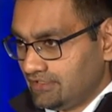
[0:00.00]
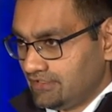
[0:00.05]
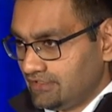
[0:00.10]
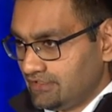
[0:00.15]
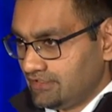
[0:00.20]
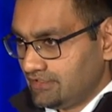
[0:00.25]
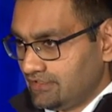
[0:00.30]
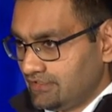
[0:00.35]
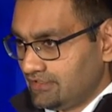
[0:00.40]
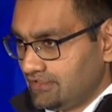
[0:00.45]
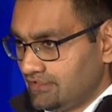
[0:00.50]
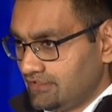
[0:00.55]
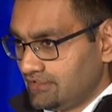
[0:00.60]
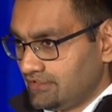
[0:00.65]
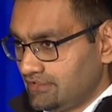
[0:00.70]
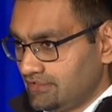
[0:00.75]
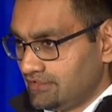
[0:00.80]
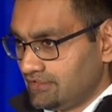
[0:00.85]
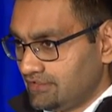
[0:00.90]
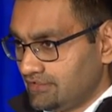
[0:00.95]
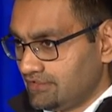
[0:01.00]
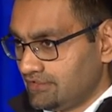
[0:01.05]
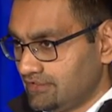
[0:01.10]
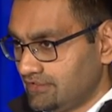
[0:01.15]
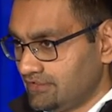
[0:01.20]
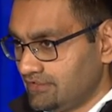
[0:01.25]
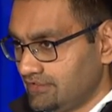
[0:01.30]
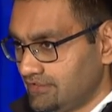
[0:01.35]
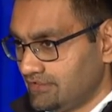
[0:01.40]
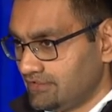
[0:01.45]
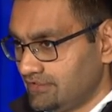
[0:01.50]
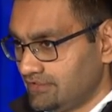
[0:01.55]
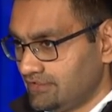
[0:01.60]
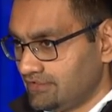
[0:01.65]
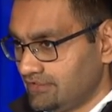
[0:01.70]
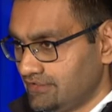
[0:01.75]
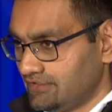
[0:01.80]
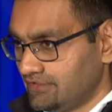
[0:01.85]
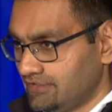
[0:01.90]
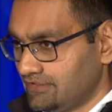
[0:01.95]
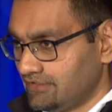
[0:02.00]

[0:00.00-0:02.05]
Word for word: looked at clustering, are you using it,